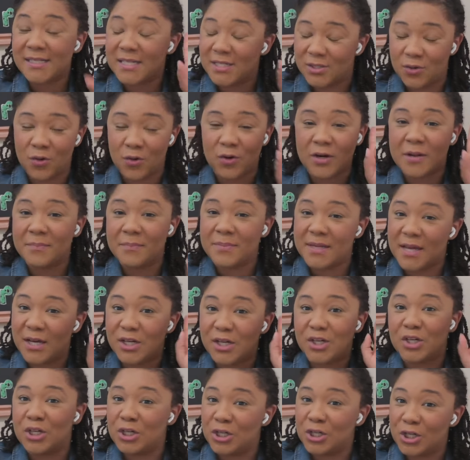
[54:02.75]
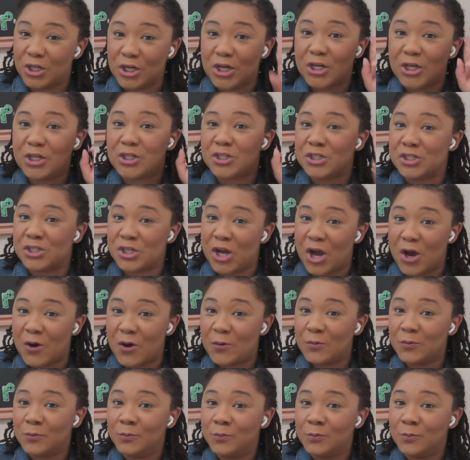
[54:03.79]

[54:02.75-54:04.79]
it's going to be a good show.